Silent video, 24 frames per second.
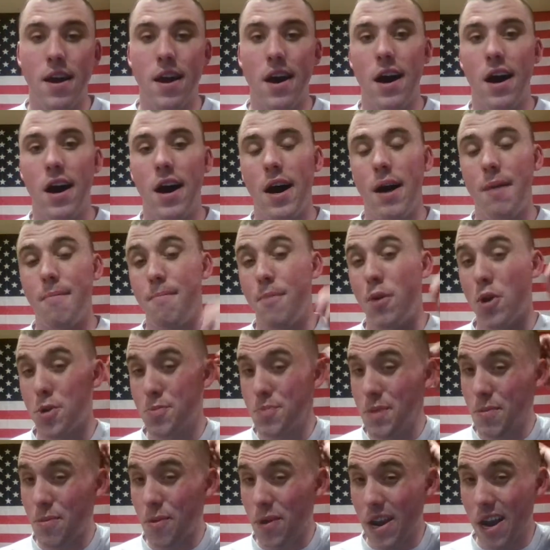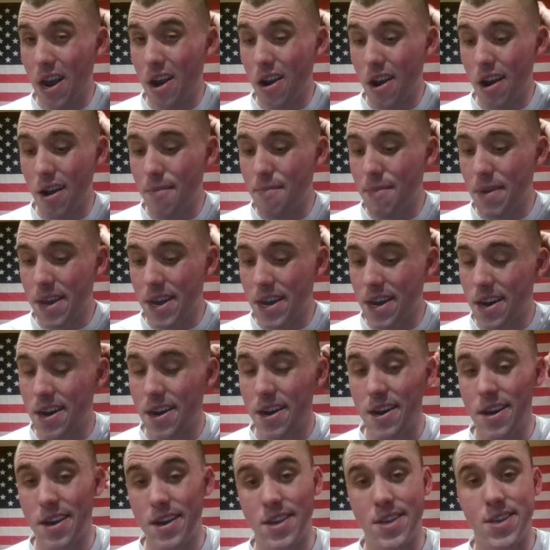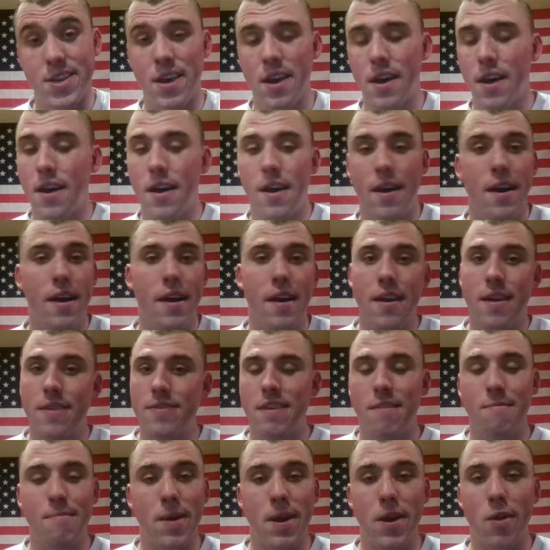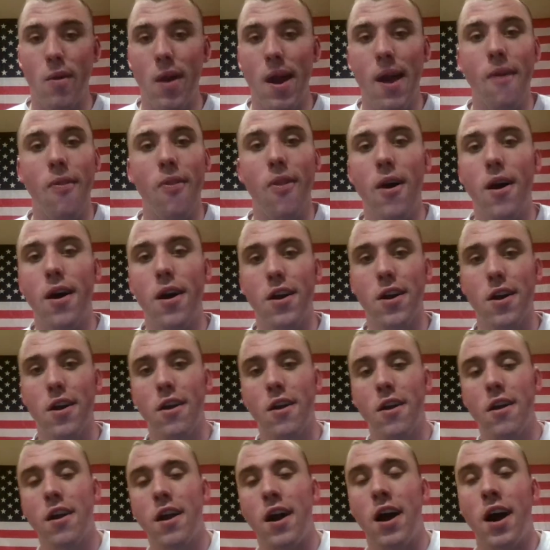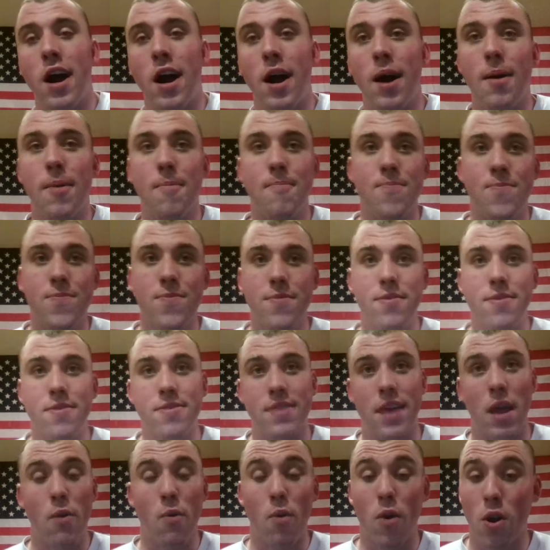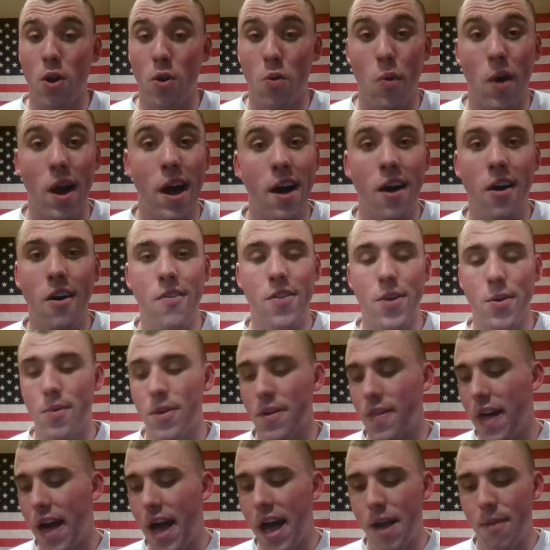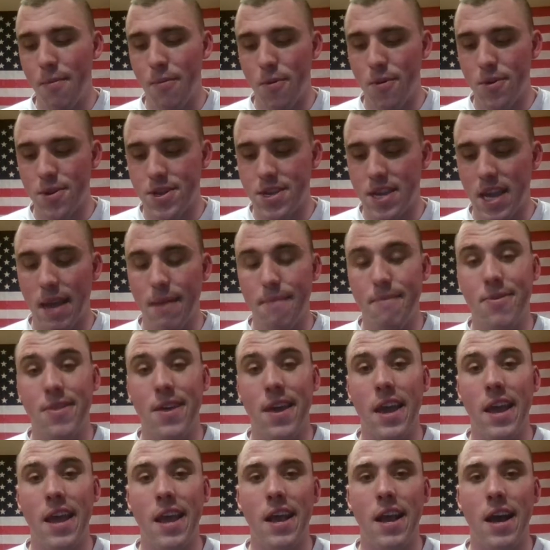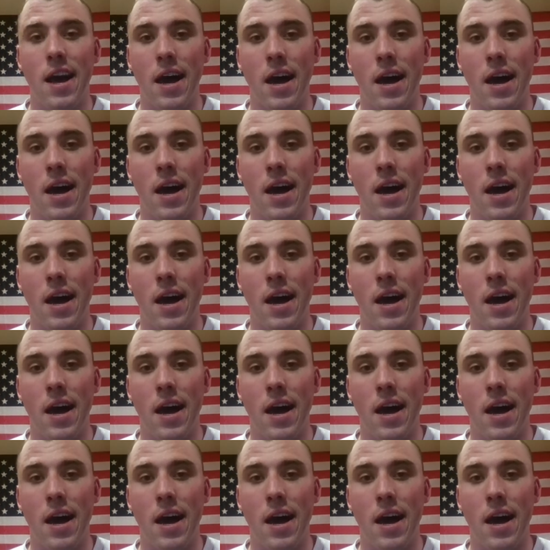Most people carry them because they've been around longer. They work well. They're reliable. Same thing.